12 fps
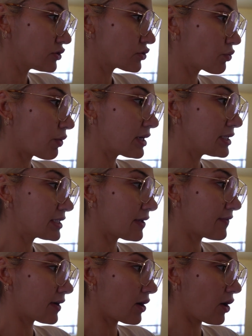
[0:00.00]

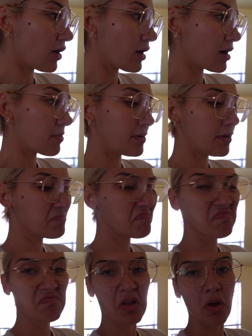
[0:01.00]
27 carb,
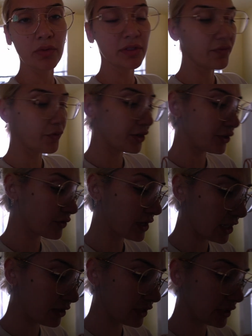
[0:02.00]
only 400
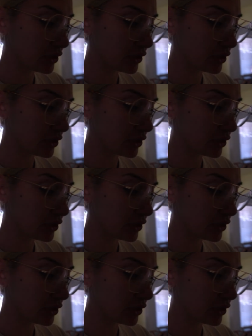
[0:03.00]
calories.